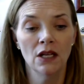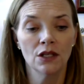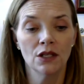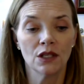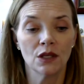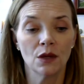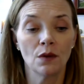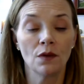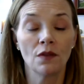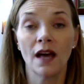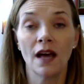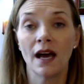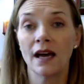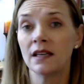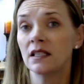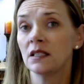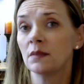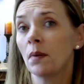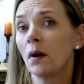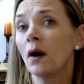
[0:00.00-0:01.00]
so
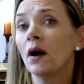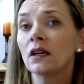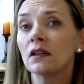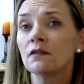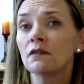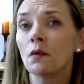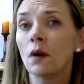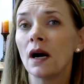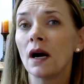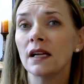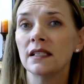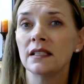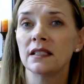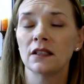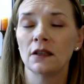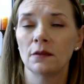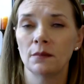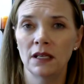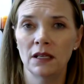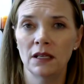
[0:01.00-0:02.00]
that is part of why
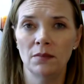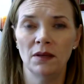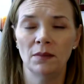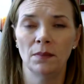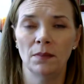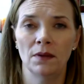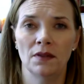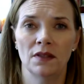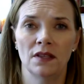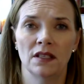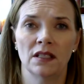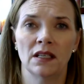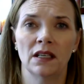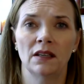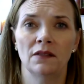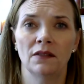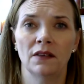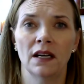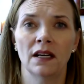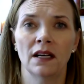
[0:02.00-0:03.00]
so many people in the
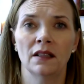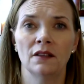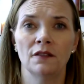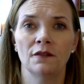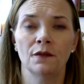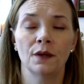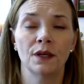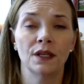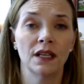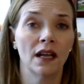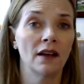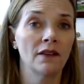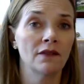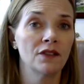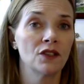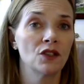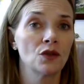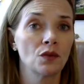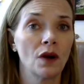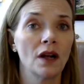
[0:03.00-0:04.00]
state of california have
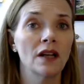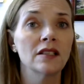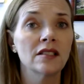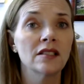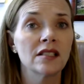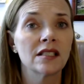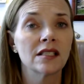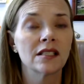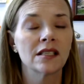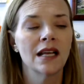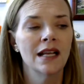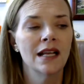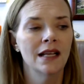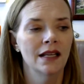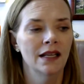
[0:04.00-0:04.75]
trusts